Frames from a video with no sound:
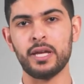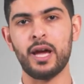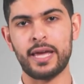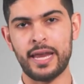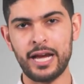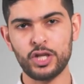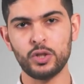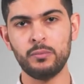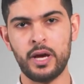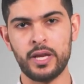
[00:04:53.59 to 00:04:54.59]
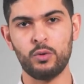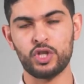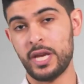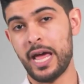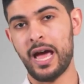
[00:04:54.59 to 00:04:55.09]
I get actual money, which
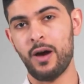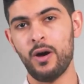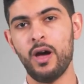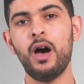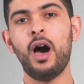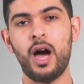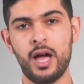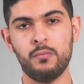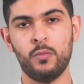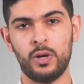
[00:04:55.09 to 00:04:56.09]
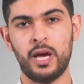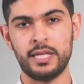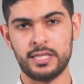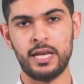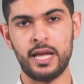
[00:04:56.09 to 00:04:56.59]
now I am more likely
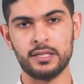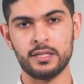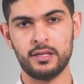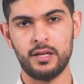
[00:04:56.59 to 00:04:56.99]
to lend.